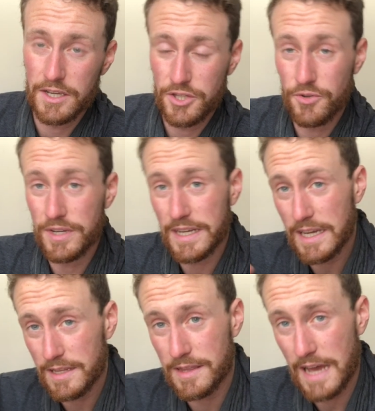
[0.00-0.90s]
you
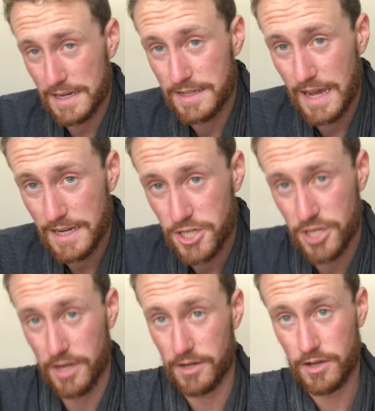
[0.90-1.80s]
need that
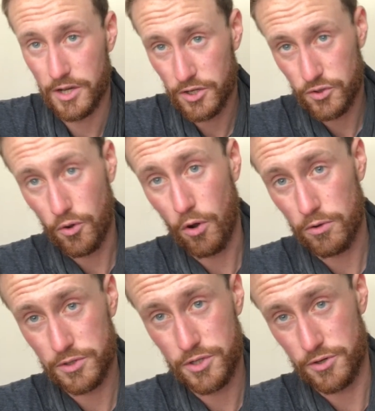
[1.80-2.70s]
tension to
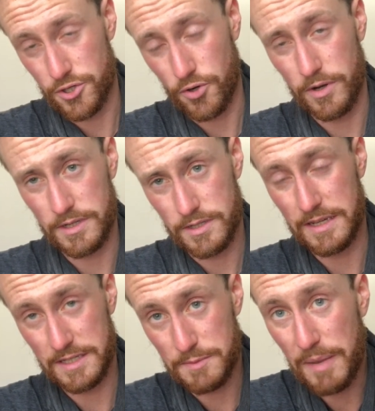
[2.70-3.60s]
hold your joint
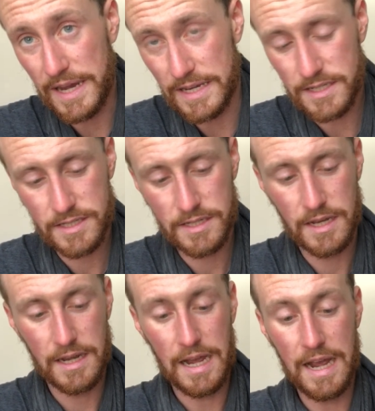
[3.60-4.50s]
in space,
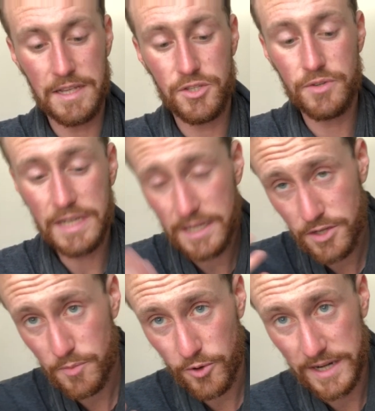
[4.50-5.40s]
and you need
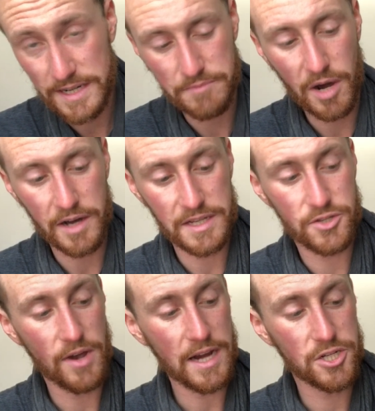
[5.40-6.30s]
your brain and body
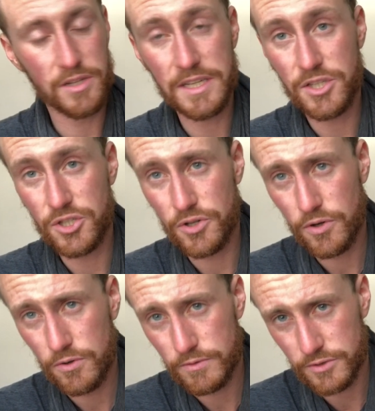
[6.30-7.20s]
to actually
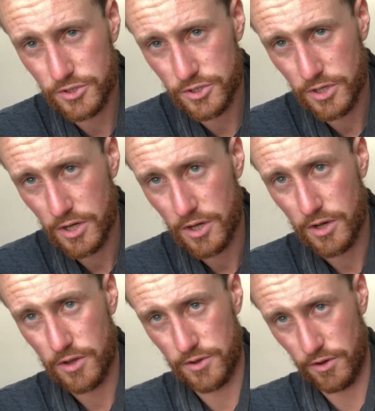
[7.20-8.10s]
use
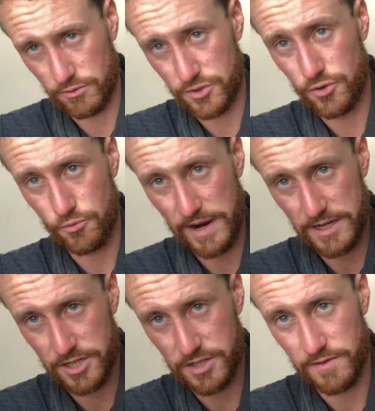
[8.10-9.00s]
those new
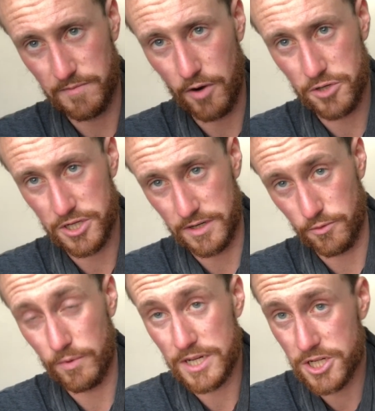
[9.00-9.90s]
ranges of motion,
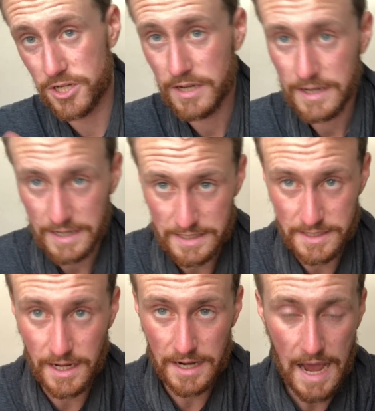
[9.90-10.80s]
which is
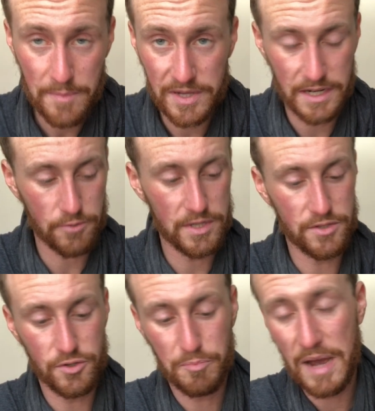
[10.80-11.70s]
not happening when
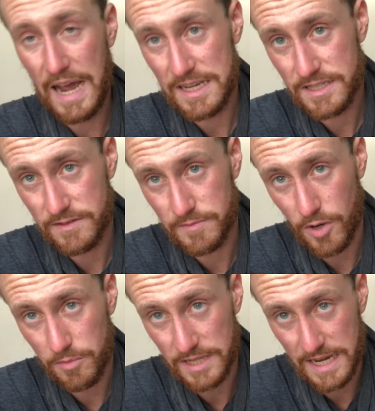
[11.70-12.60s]
you do passive
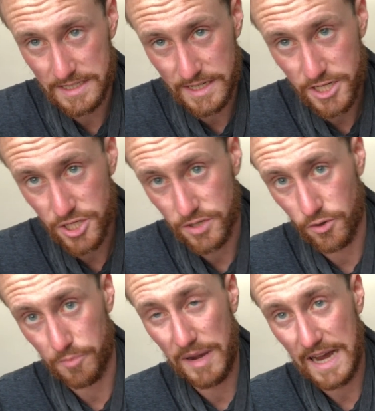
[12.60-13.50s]
mobilization
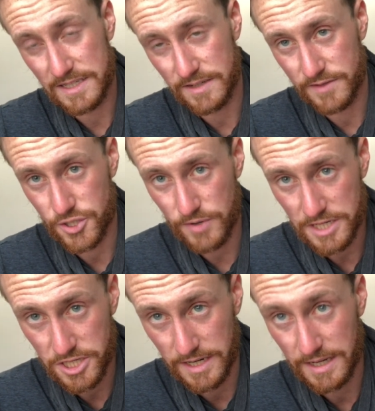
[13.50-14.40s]
or passive
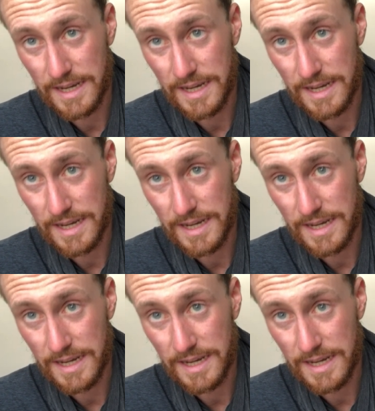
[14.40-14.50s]
stretching.